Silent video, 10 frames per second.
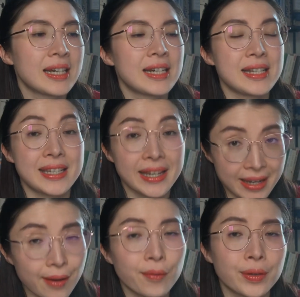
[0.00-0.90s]
Take
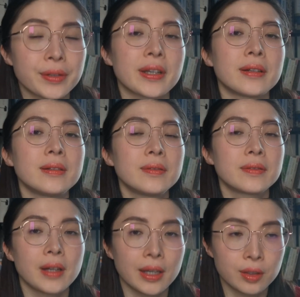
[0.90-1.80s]
care of yourself
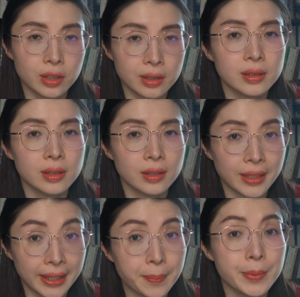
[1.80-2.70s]
and just
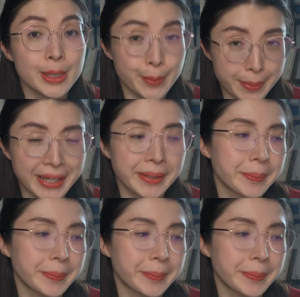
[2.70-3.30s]
keep swimming.